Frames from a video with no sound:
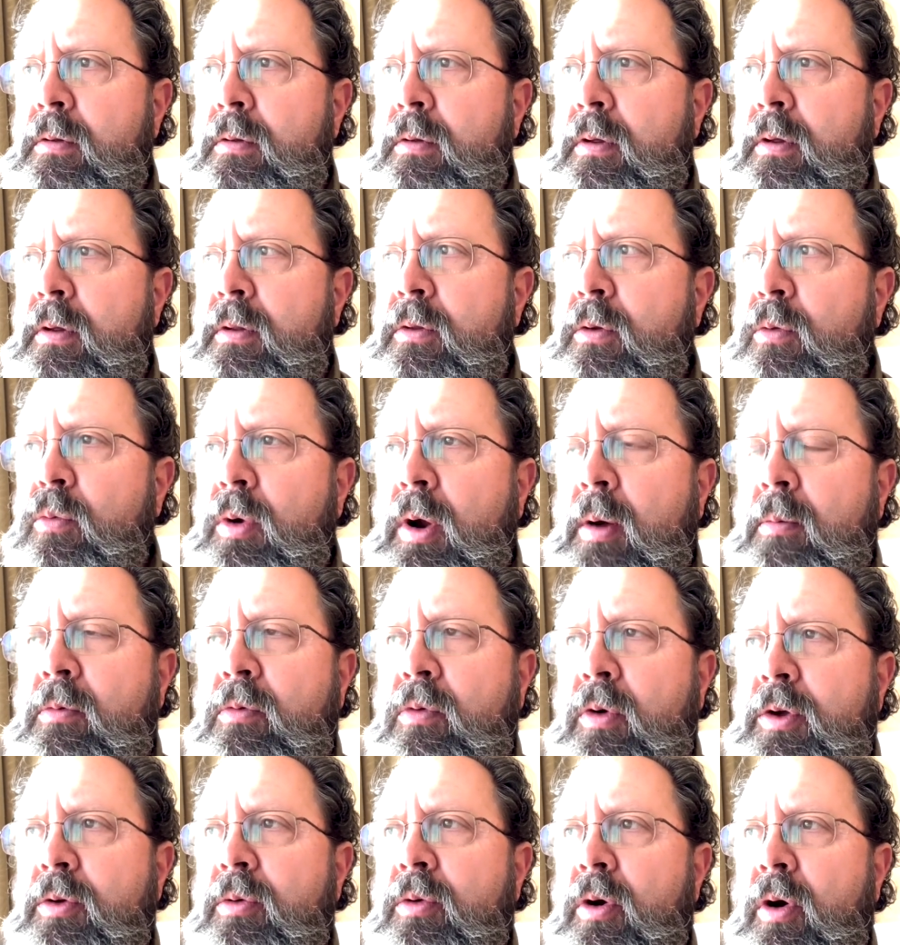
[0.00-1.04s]
in the realm of
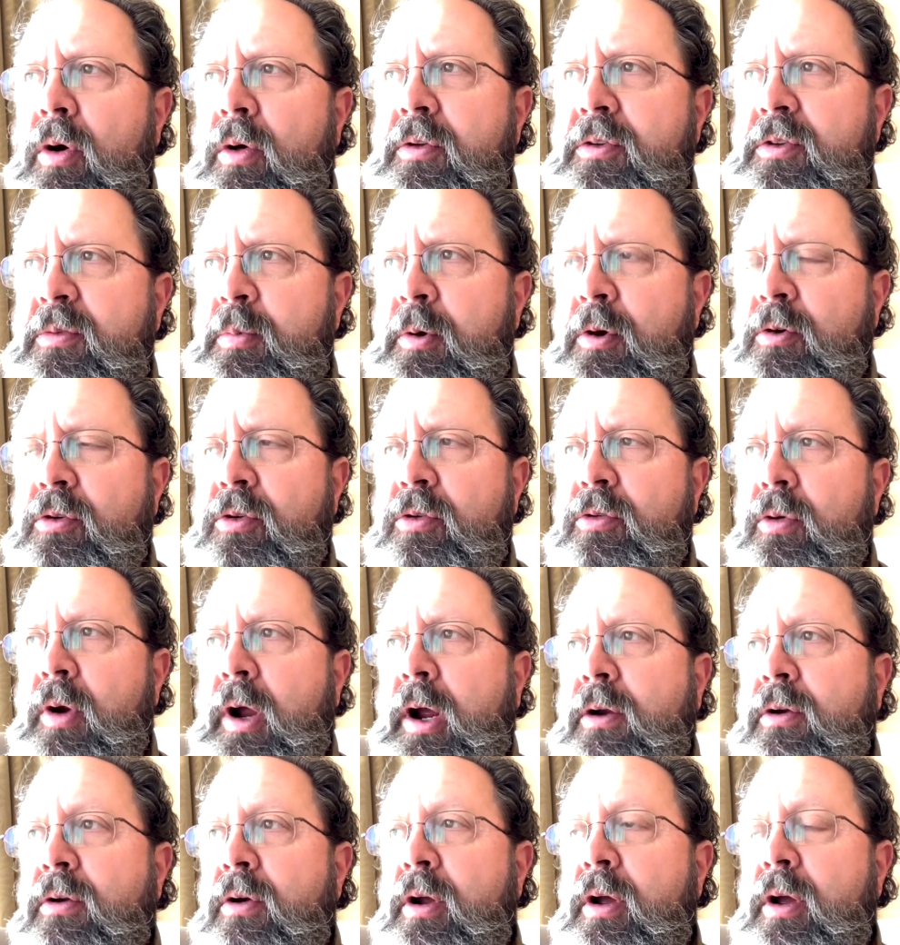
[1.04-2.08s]
what you call a spiritual
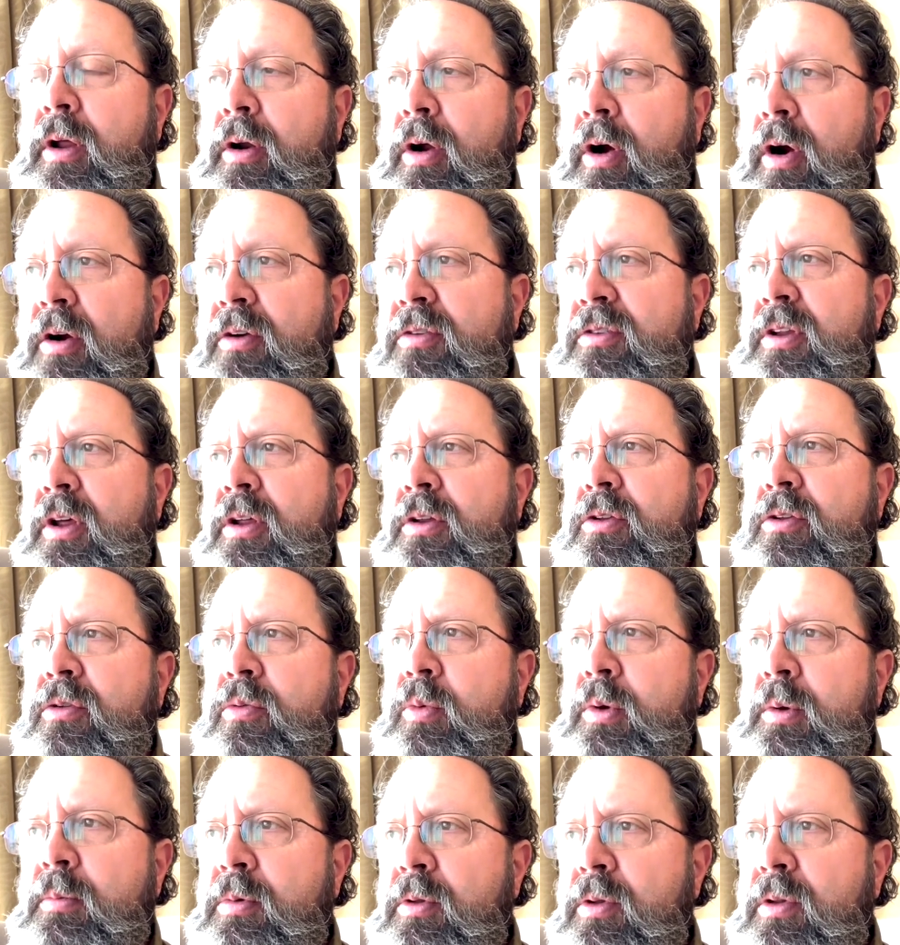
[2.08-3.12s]
director. In our sense,
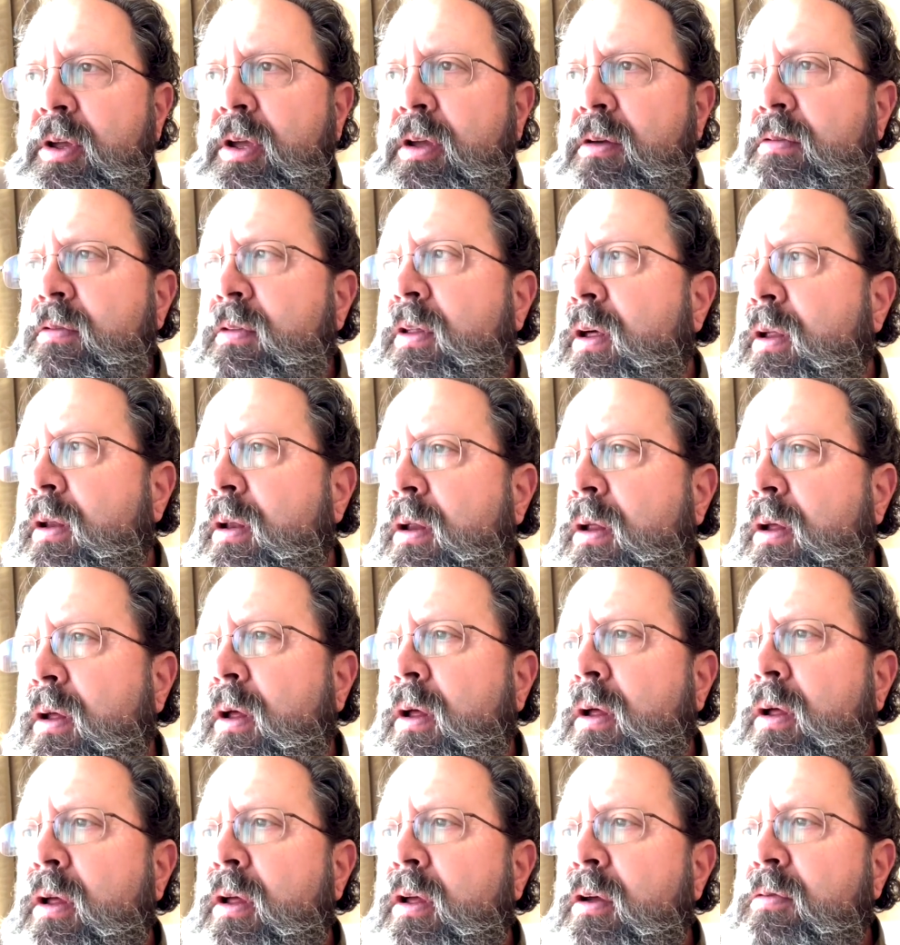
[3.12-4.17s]
we believe that
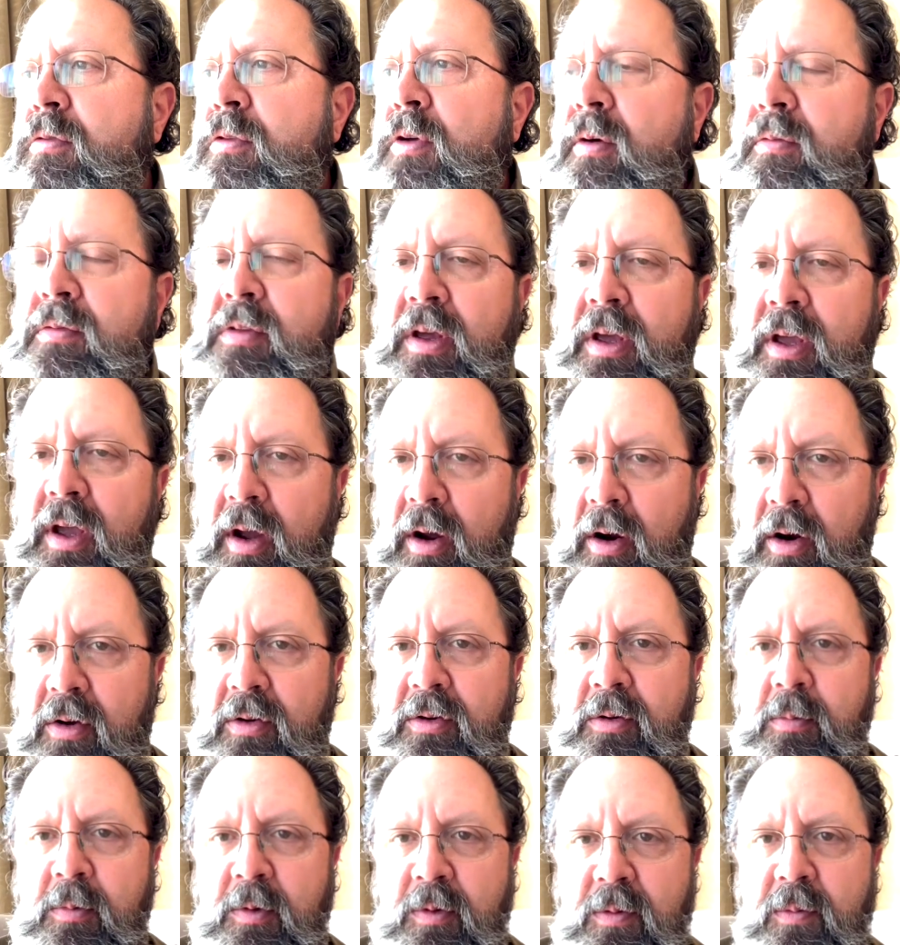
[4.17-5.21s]
if you have the
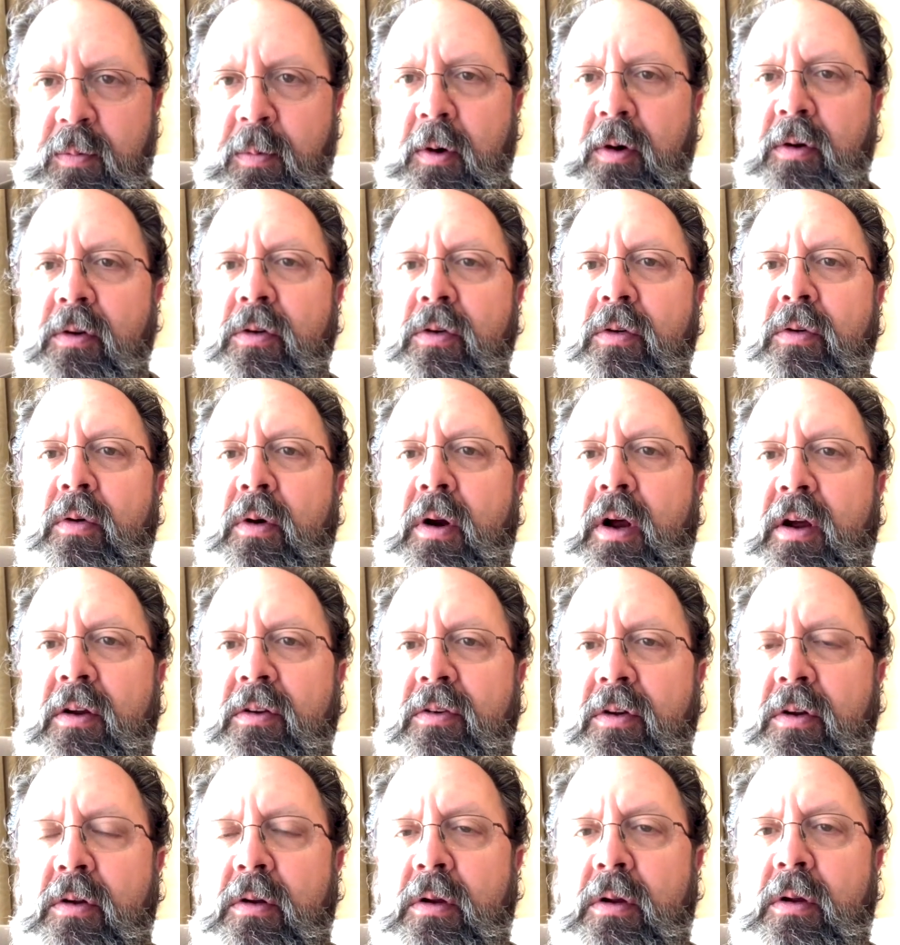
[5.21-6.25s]
charism of spiritual
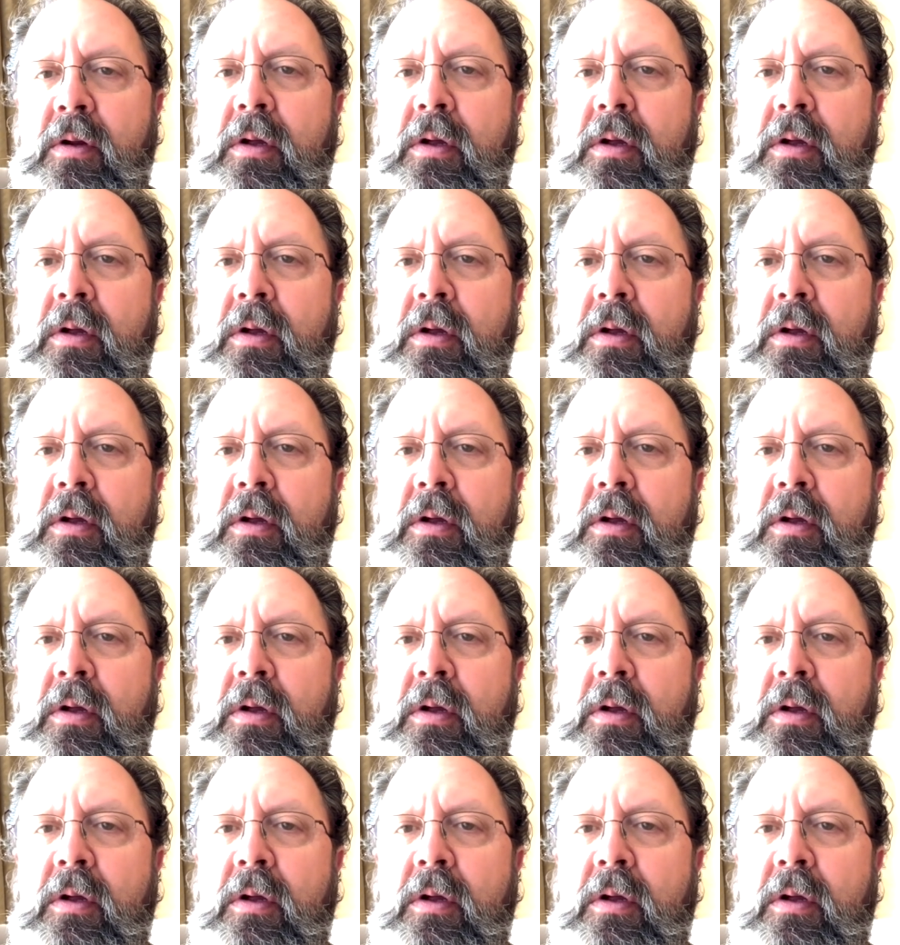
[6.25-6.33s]
direction,